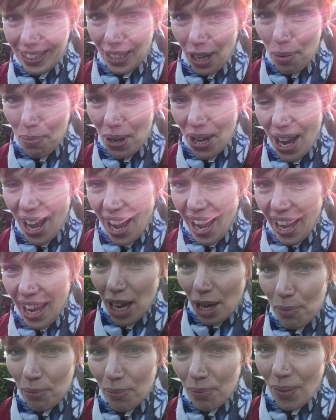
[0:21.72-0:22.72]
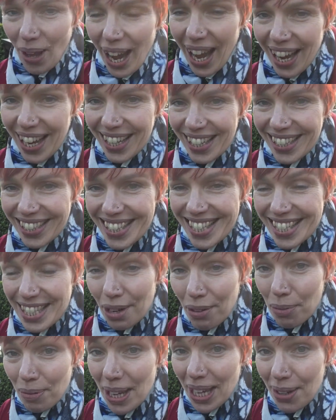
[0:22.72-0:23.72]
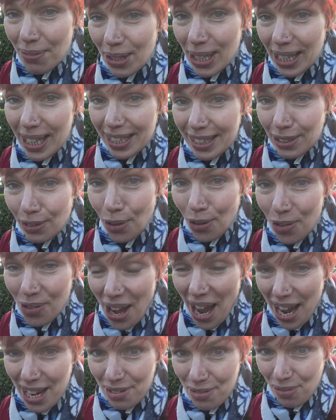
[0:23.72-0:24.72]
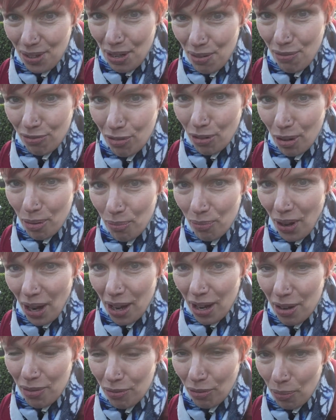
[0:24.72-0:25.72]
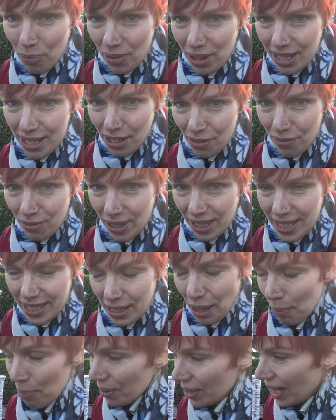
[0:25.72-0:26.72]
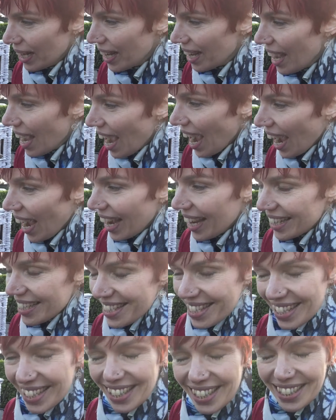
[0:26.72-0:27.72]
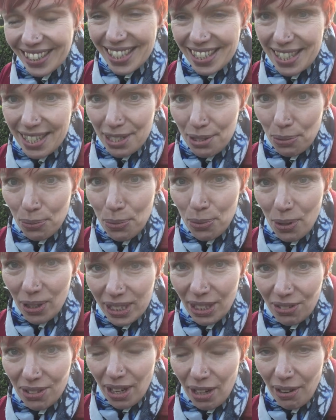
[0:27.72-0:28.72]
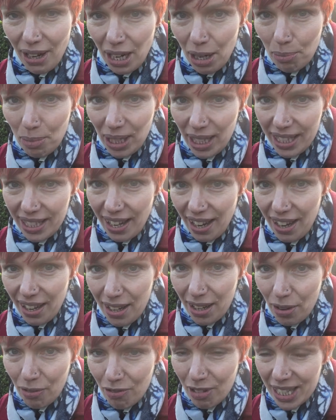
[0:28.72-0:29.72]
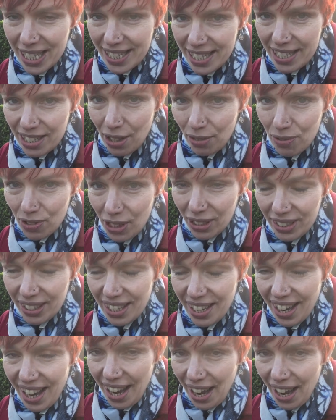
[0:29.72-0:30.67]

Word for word: Club. And so I'm here with Laura and Viv from the Dove Release Company. And this is, I don't know how many releases I've done